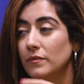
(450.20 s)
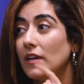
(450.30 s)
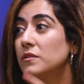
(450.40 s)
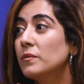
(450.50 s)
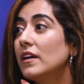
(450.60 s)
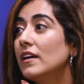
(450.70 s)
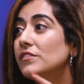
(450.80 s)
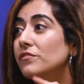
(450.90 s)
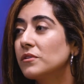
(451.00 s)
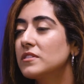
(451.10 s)
That's when I
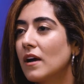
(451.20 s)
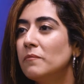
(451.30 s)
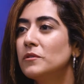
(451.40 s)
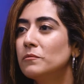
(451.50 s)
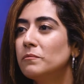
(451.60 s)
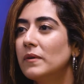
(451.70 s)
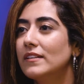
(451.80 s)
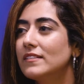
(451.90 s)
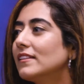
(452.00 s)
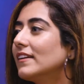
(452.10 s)
had first come to
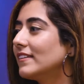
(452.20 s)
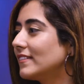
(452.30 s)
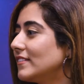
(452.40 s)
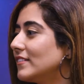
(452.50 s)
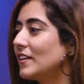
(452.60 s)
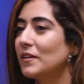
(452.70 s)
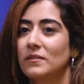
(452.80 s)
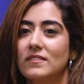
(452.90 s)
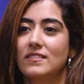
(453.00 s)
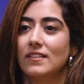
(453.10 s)
Mumbai to like check
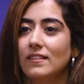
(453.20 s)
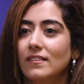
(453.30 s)
out the scene.